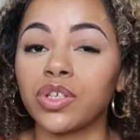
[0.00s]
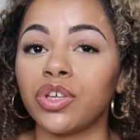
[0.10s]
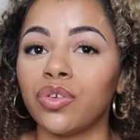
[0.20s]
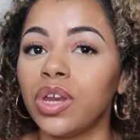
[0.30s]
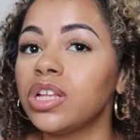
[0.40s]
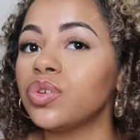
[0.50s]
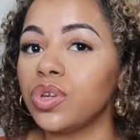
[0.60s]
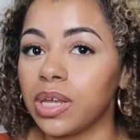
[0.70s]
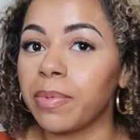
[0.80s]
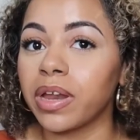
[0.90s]
you need to
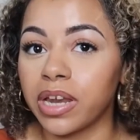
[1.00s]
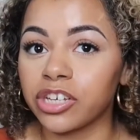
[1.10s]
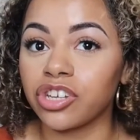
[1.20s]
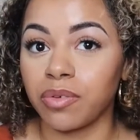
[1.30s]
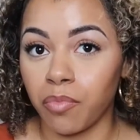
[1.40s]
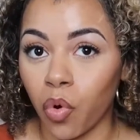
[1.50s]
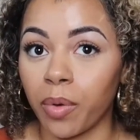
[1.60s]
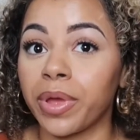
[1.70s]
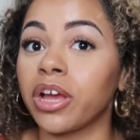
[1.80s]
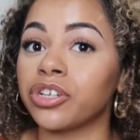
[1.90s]
deep condition more
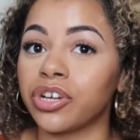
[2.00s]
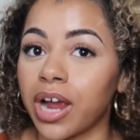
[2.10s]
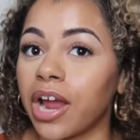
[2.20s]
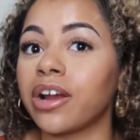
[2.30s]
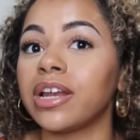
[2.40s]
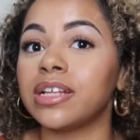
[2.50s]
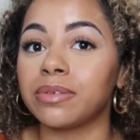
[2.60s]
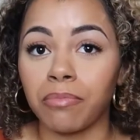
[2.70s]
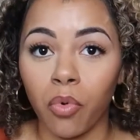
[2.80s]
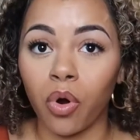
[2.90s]
because your hair needs
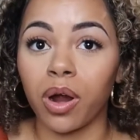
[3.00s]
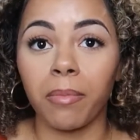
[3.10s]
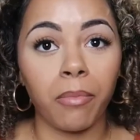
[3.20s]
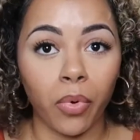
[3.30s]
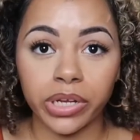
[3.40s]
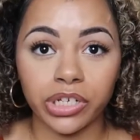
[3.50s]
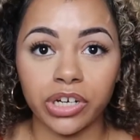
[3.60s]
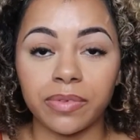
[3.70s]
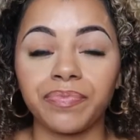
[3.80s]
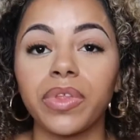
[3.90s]
more
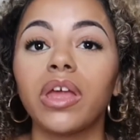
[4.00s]
moisture.